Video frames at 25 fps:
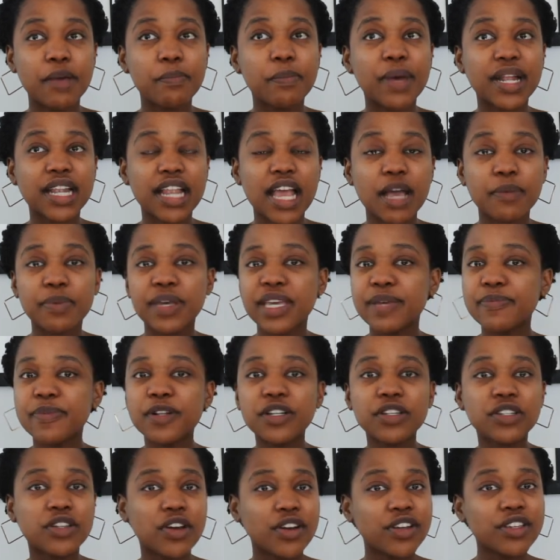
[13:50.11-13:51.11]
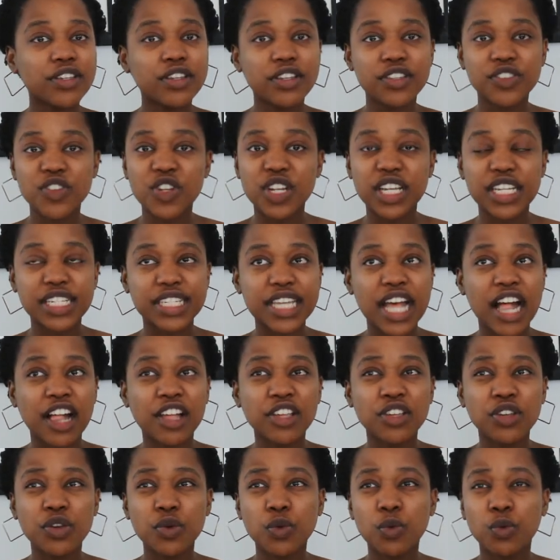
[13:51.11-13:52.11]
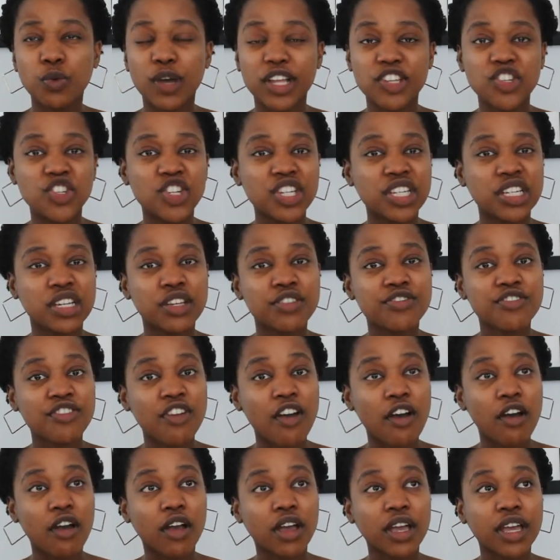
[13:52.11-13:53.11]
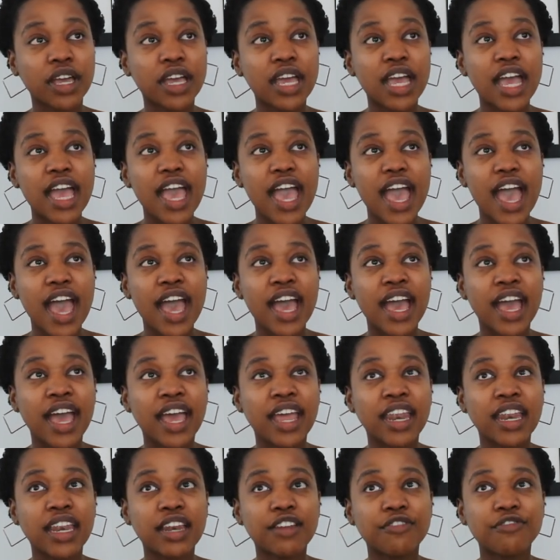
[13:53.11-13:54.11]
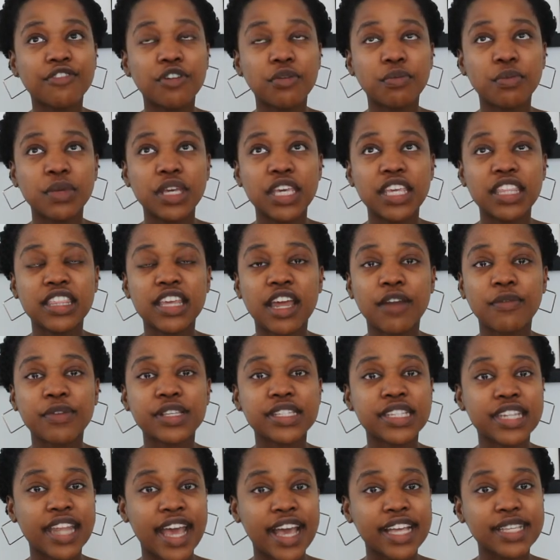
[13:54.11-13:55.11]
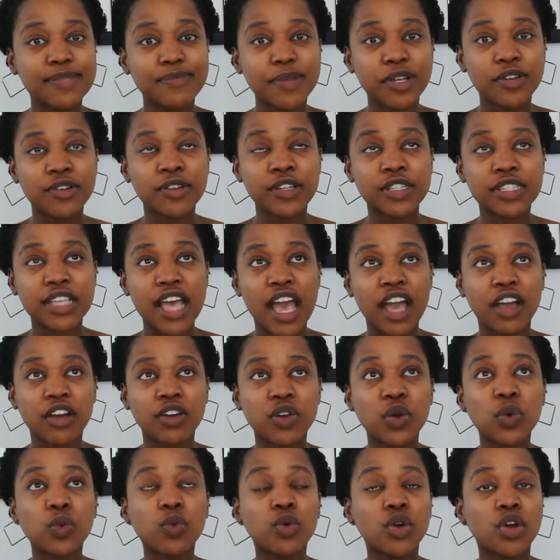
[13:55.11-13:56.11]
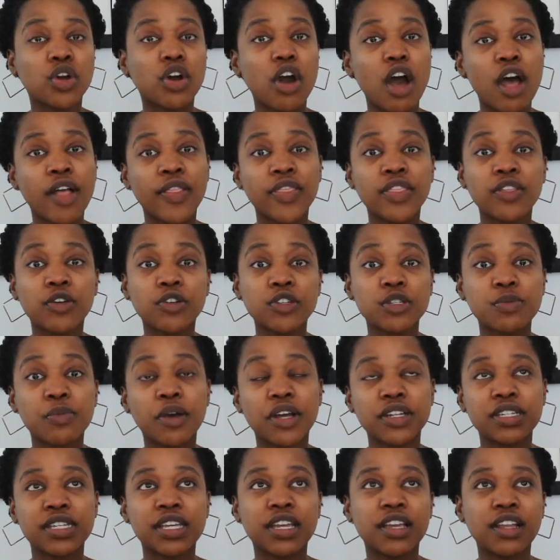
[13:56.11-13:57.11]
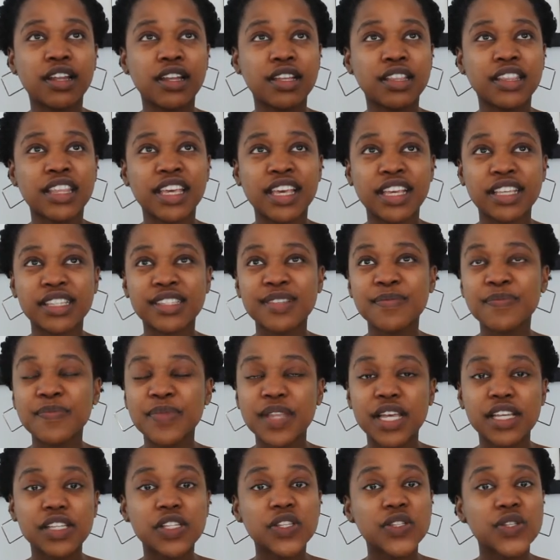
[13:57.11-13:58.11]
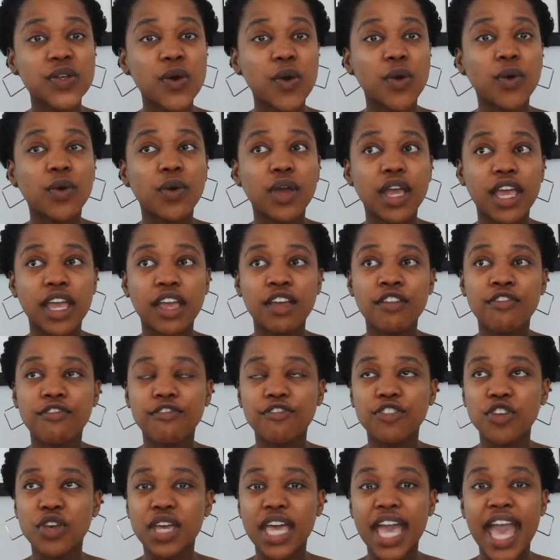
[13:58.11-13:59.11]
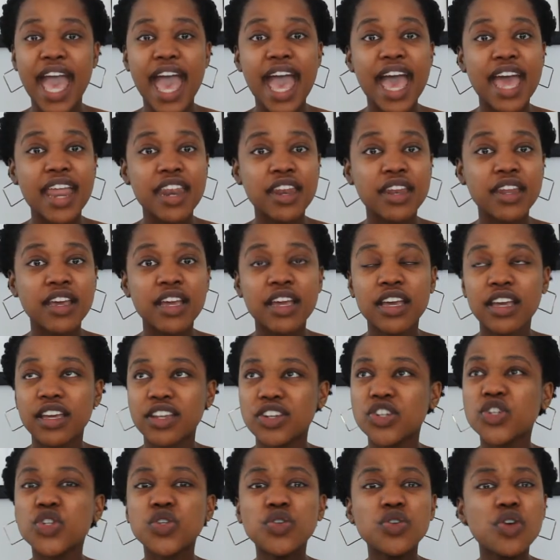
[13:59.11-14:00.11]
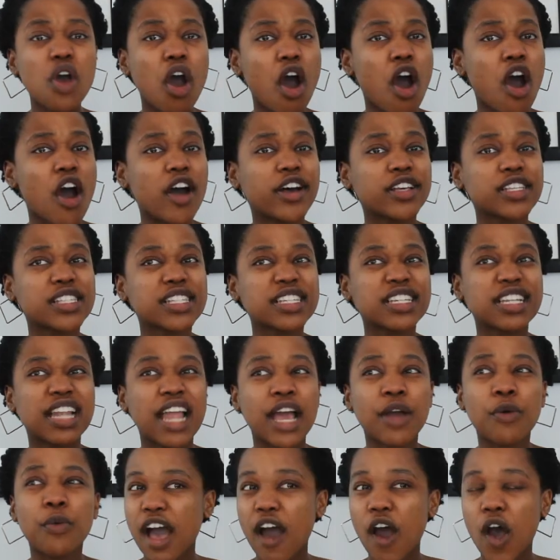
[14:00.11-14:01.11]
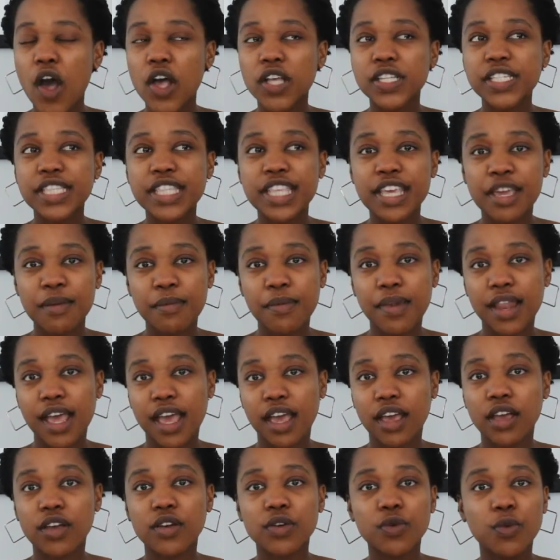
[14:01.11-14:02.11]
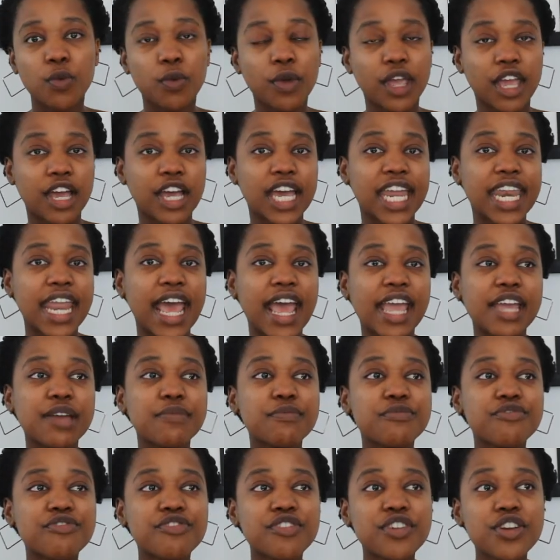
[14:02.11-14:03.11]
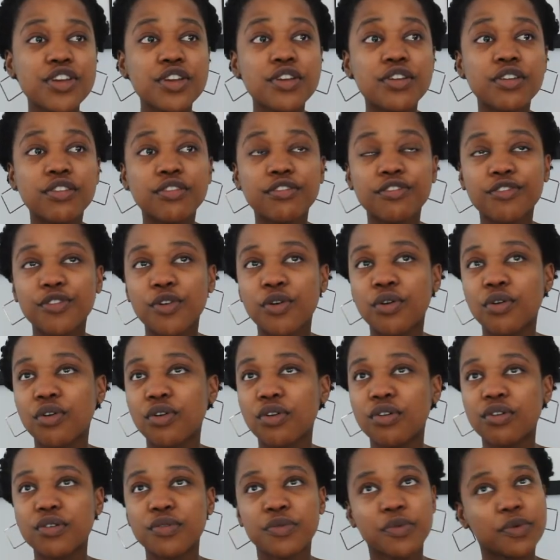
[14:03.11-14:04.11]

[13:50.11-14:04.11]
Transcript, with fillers: But like people don't usually tell you what you did wrong and for me that was nice because I could work on those particular things so if you can do ask like ask them like where can I improve or